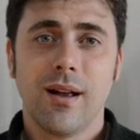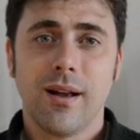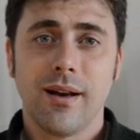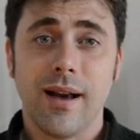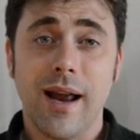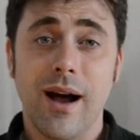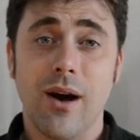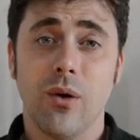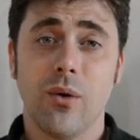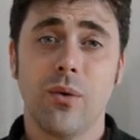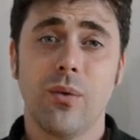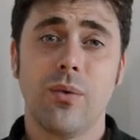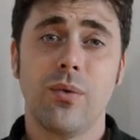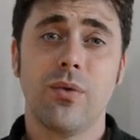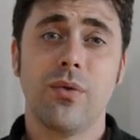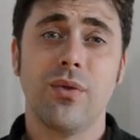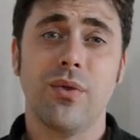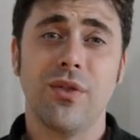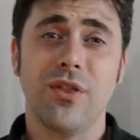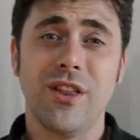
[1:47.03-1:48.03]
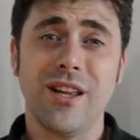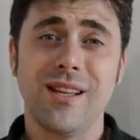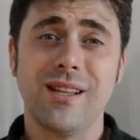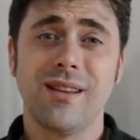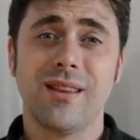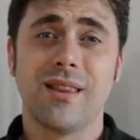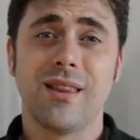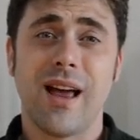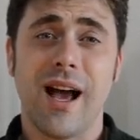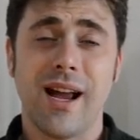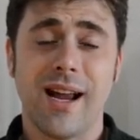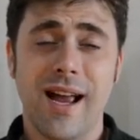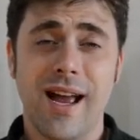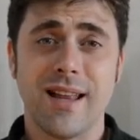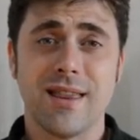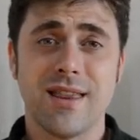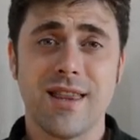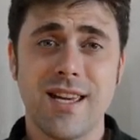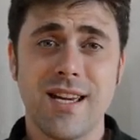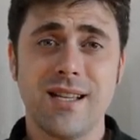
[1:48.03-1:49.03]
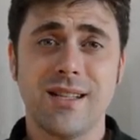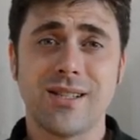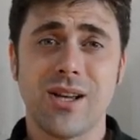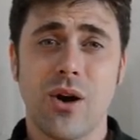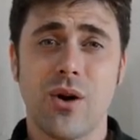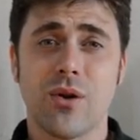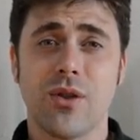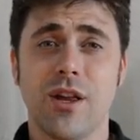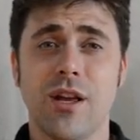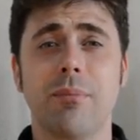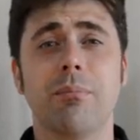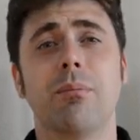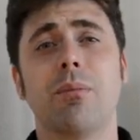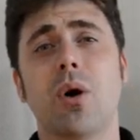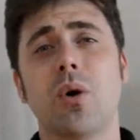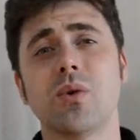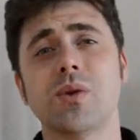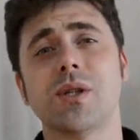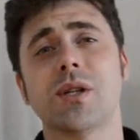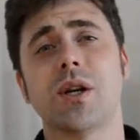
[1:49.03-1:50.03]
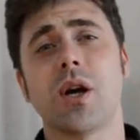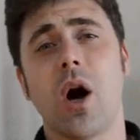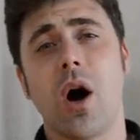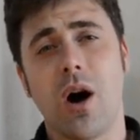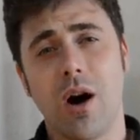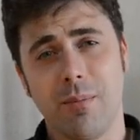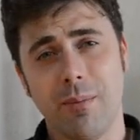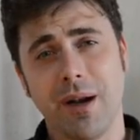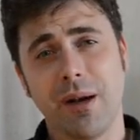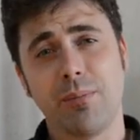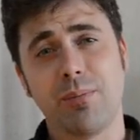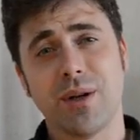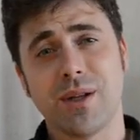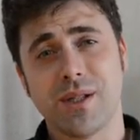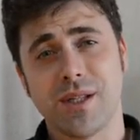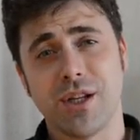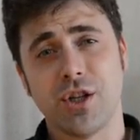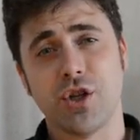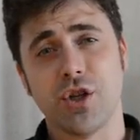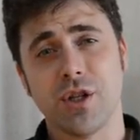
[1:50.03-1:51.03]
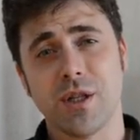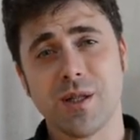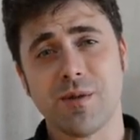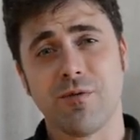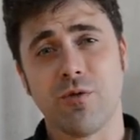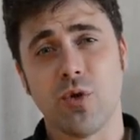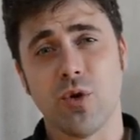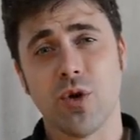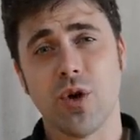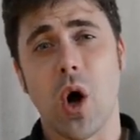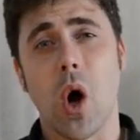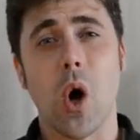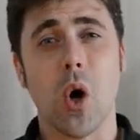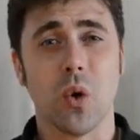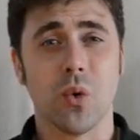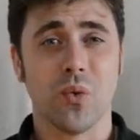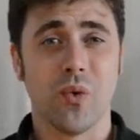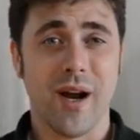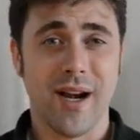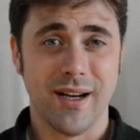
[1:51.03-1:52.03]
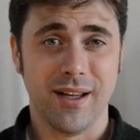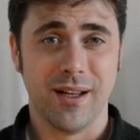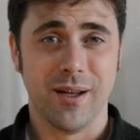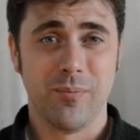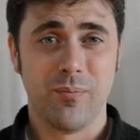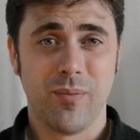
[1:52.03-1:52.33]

Now, again, these are the most common positions for already.